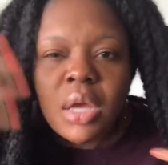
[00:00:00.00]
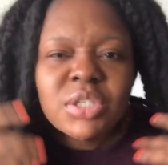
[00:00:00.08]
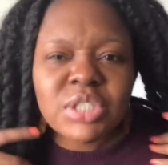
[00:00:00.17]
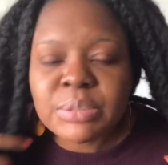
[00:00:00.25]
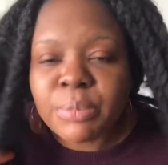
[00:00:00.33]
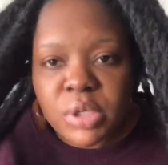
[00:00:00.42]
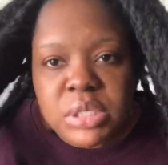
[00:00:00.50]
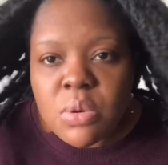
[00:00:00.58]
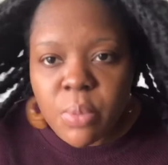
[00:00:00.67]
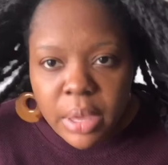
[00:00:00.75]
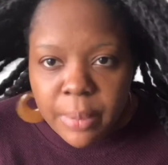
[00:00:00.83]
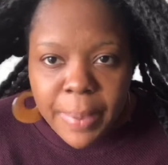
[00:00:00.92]
just
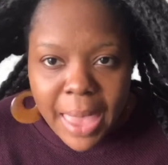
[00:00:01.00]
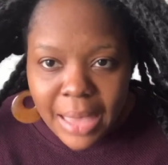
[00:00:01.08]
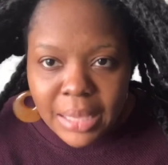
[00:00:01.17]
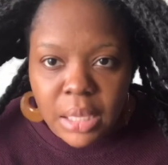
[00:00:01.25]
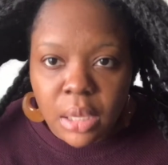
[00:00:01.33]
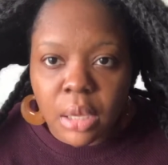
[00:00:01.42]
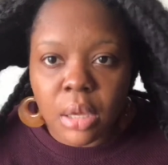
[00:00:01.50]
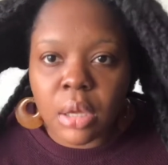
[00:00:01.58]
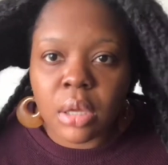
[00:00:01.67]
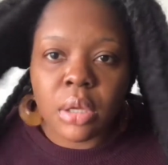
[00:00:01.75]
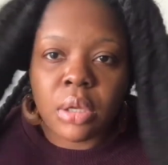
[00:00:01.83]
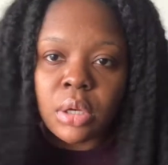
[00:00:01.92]
multi-way packing,
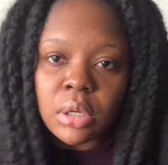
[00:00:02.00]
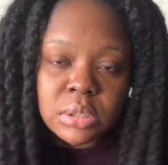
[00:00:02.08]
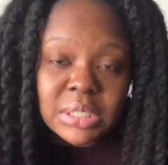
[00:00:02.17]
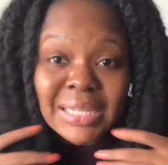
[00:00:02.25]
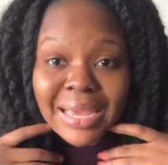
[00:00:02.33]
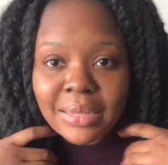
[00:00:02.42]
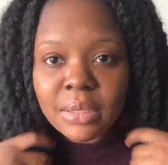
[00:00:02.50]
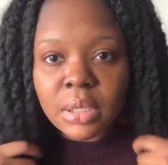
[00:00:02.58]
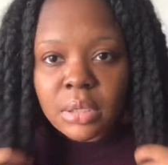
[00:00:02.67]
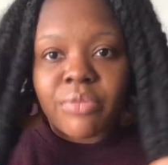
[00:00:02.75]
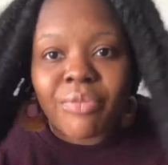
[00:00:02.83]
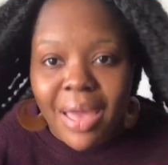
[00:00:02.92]
you know,
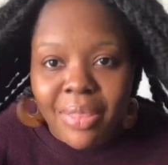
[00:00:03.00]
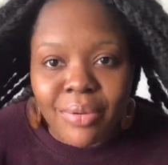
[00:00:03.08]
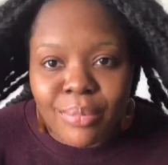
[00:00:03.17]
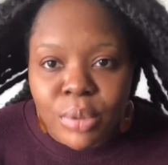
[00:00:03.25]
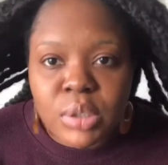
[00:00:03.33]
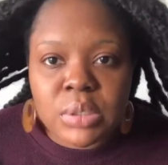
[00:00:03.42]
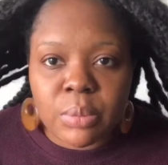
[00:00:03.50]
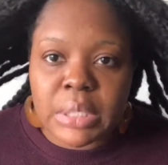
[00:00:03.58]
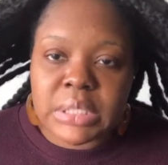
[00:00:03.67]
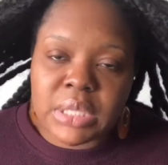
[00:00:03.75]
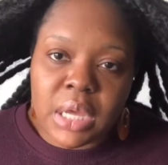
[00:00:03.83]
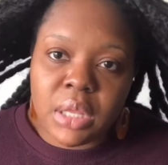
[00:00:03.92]
styling, rather multi-way
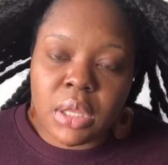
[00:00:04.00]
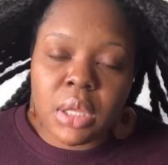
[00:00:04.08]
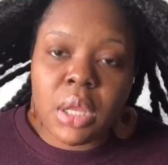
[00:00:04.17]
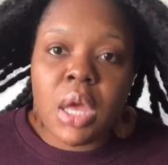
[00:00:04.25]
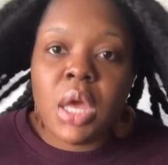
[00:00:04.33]
styling.